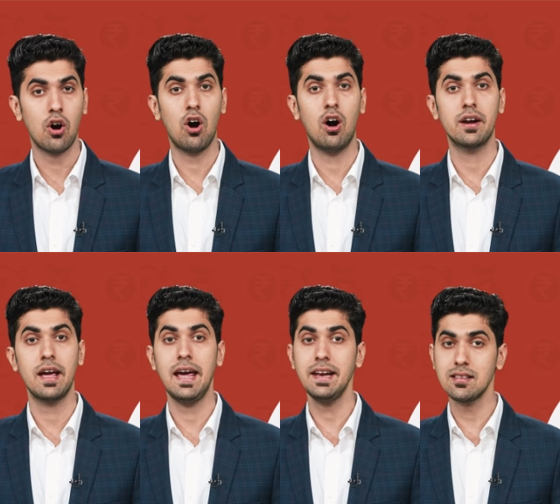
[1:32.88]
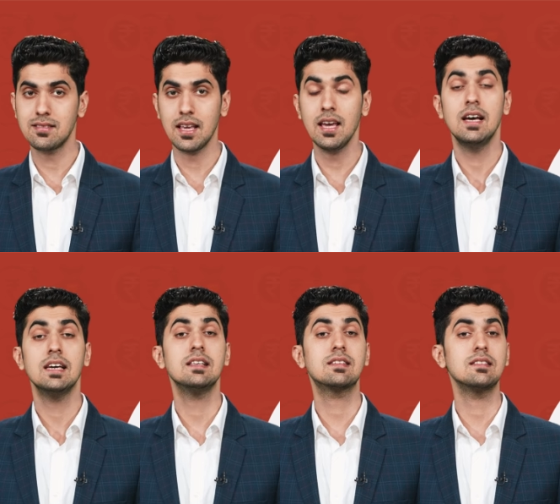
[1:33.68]
or N S C,
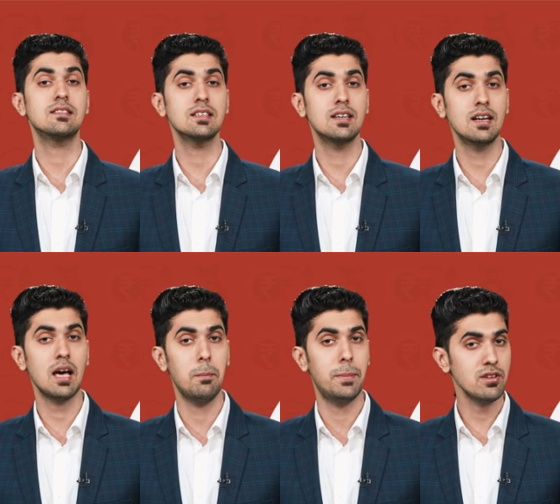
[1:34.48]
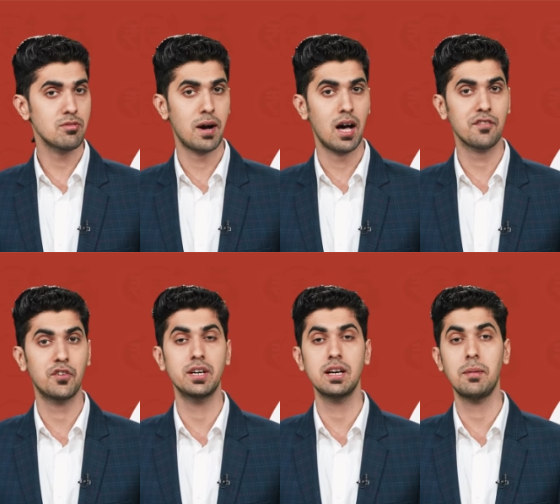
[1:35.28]
is considered a benchmark
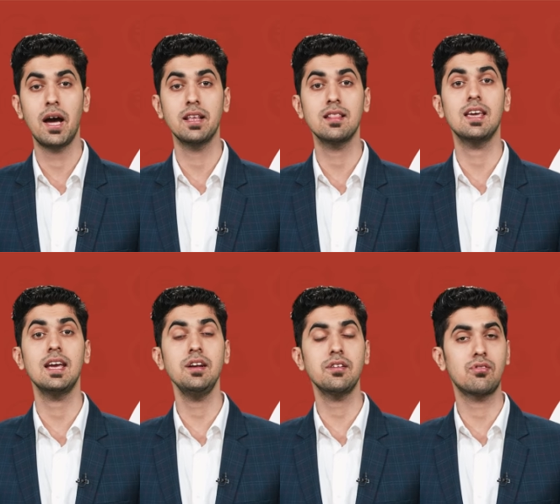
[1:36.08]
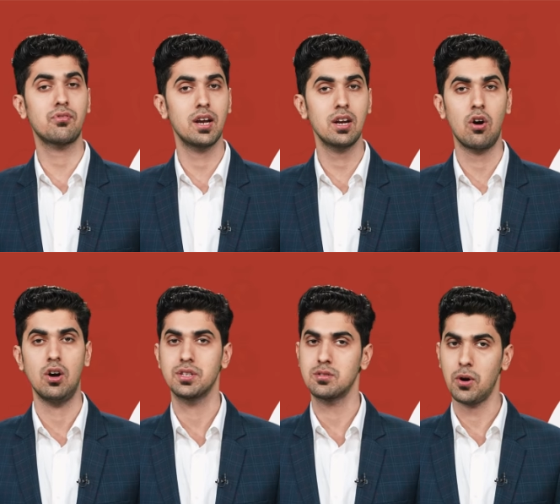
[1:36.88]
for determining the interest rate
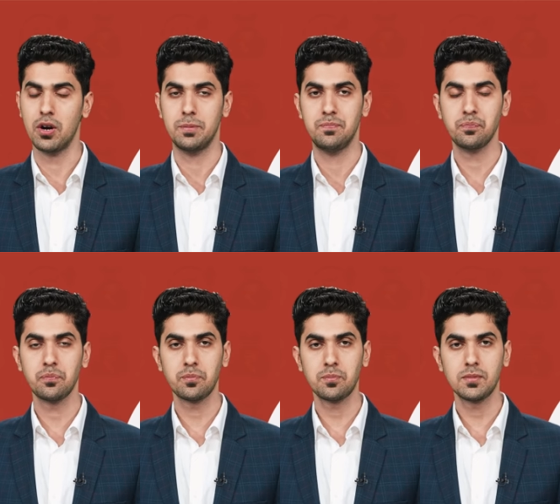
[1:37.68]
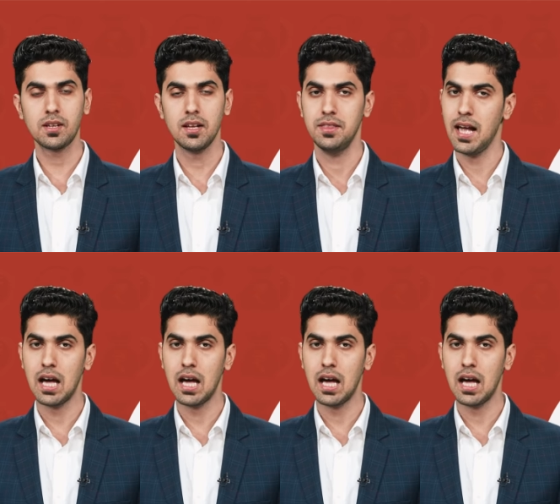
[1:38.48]
on this bond. The